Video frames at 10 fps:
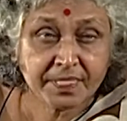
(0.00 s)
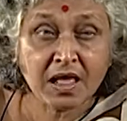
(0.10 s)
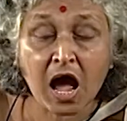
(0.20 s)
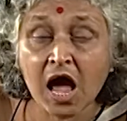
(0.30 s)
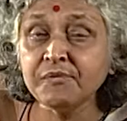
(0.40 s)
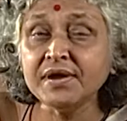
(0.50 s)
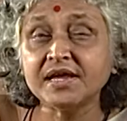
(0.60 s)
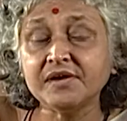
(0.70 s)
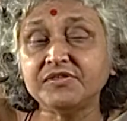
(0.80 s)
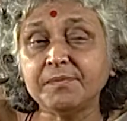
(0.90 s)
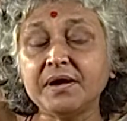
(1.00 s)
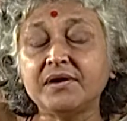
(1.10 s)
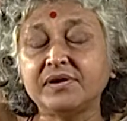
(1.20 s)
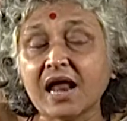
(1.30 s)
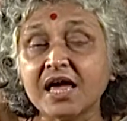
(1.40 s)
I will give them a
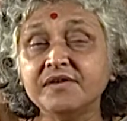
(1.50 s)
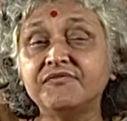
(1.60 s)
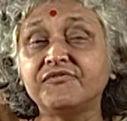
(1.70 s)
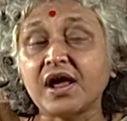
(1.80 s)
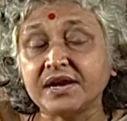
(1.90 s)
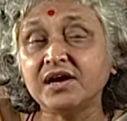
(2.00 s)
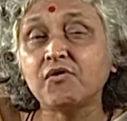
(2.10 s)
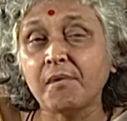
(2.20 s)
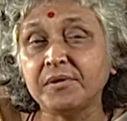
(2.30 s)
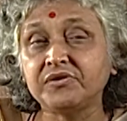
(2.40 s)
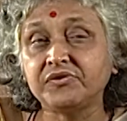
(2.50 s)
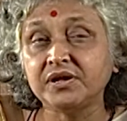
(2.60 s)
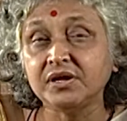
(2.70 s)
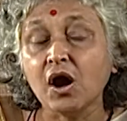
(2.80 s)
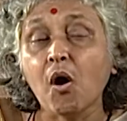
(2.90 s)
live running commentary
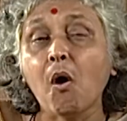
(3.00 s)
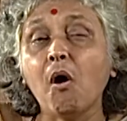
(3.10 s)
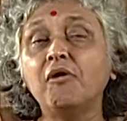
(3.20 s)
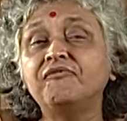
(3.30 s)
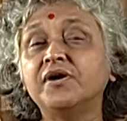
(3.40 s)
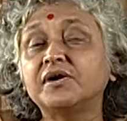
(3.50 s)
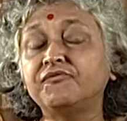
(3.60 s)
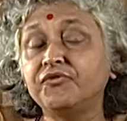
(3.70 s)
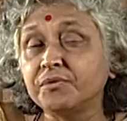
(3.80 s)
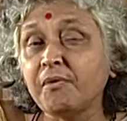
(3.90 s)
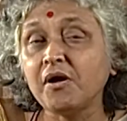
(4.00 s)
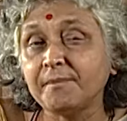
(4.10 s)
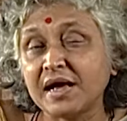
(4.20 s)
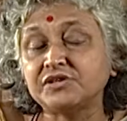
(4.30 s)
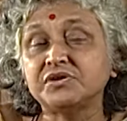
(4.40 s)
of a football
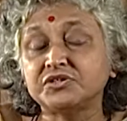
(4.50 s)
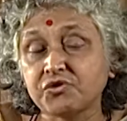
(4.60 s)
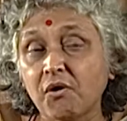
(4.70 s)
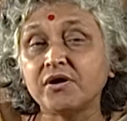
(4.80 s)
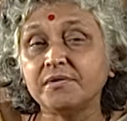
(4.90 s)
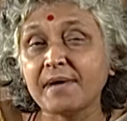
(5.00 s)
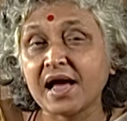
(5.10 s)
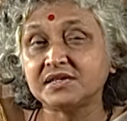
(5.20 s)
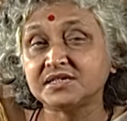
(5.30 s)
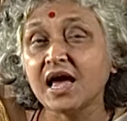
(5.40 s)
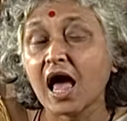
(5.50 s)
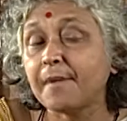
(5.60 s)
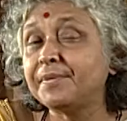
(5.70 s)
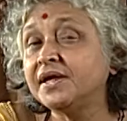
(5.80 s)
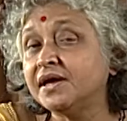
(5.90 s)
match or a soccer match
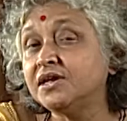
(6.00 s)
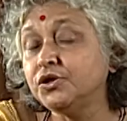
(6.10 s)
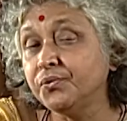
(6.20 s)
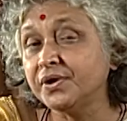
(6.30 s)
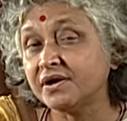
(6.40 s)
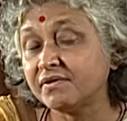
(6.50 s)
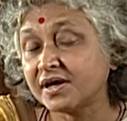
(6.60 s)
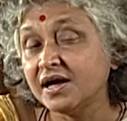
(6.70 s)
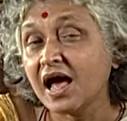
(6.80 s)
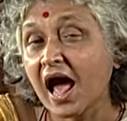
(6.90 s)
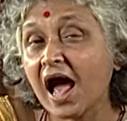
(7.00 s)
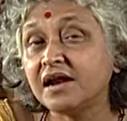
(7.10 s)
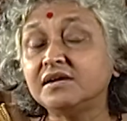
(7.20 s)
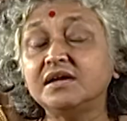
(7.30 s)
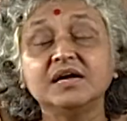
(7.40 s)
happening in New York, and
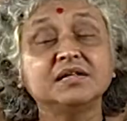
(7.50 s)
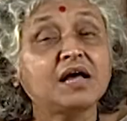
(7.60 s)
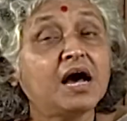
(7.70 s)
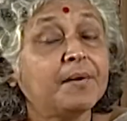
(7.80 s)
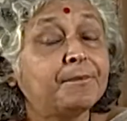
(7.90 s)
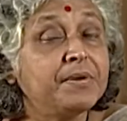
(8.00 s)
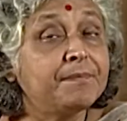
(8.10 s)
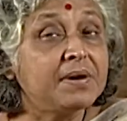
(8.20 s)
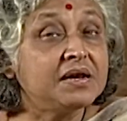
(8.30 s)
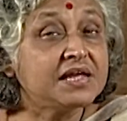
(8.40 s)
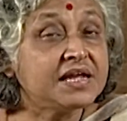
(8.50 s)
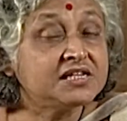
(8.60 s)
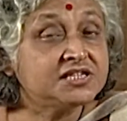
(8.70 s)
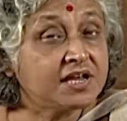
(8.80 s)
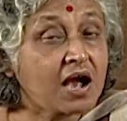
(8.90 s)
people in
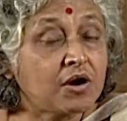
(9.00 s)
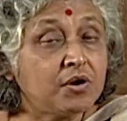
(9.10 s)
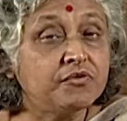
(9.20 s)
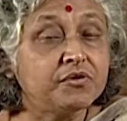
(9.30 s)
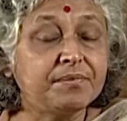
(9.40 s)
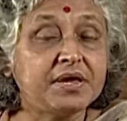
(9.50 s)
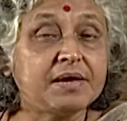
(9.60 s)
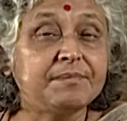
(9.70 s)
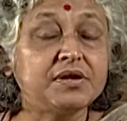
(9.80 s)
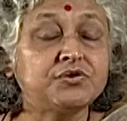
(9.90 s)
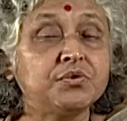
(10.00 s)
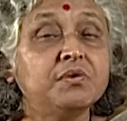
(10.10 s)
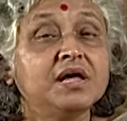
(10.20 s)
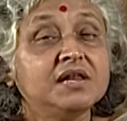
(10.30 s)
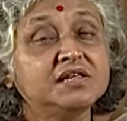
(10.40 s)
Chicago be able to
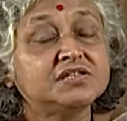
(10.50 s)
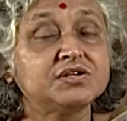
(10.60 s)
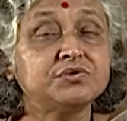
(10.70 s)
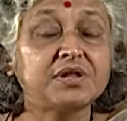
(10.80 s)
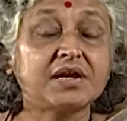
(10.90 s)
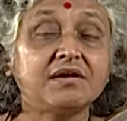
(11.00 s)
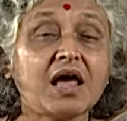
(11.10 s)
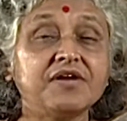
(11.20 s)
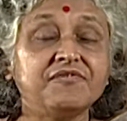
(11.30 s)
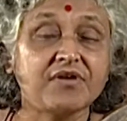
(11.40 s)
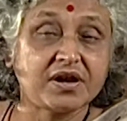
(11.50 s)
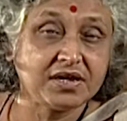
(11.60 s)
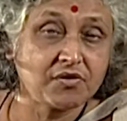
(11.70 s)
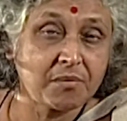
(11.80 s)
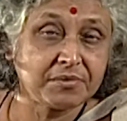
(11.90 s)
listen to that live running
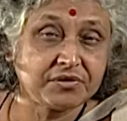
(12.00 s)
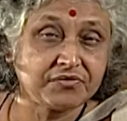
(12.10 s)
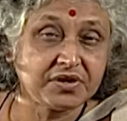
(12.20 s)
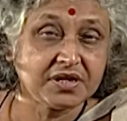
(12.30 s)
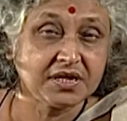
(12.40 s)
commentary.